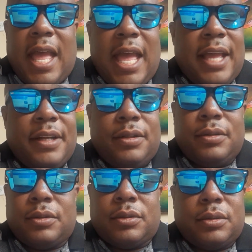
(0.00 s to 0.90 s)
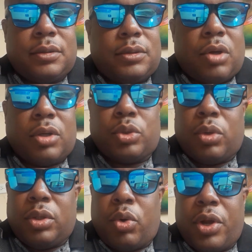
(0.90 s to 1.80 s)
and talk to
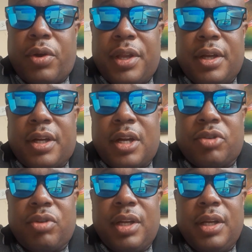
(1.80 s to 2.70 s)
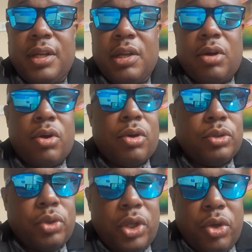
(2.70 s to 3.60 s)
a lawyer in your country, or go
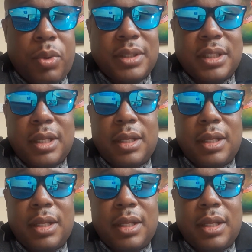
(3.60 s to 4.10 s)
to the U.S.